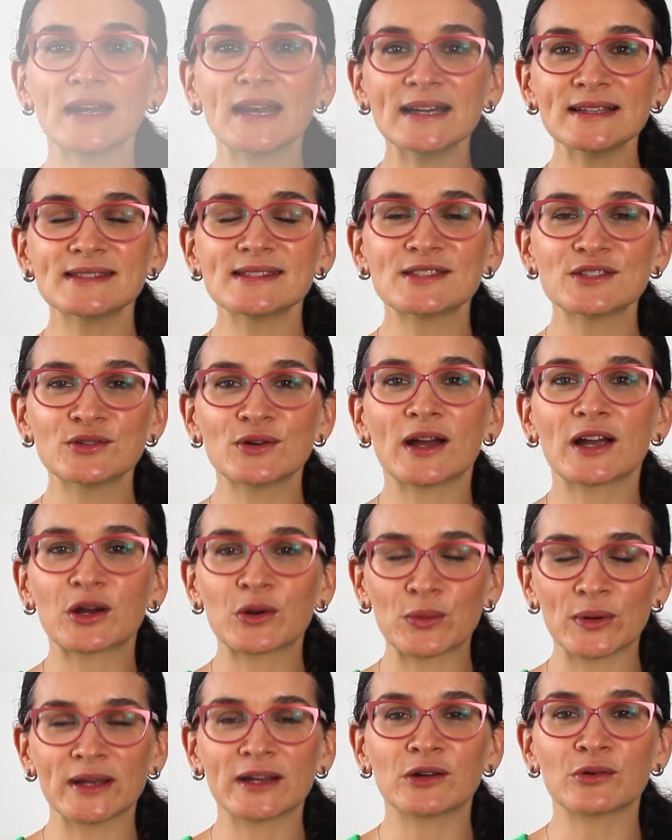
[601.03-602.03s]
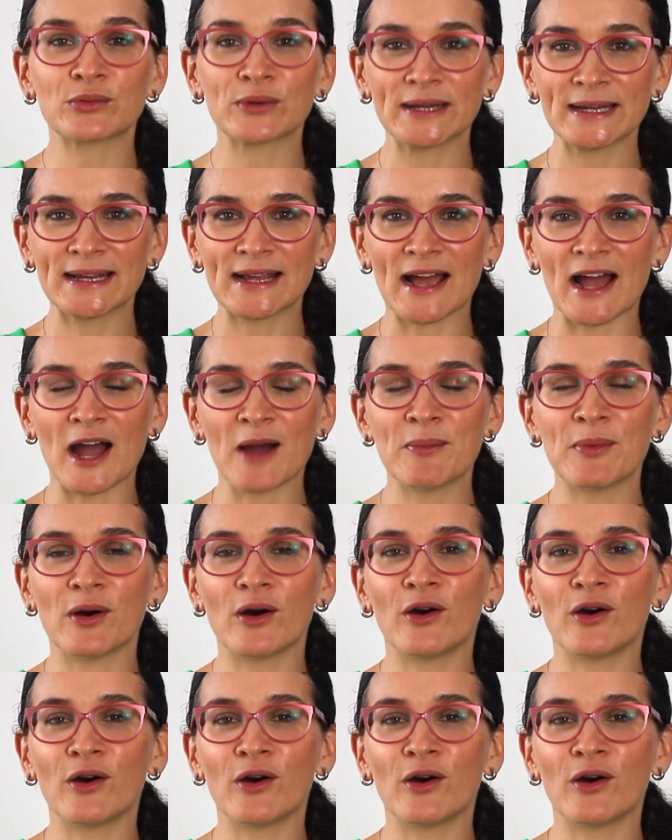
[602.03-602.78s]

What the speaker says: let's do a quick recap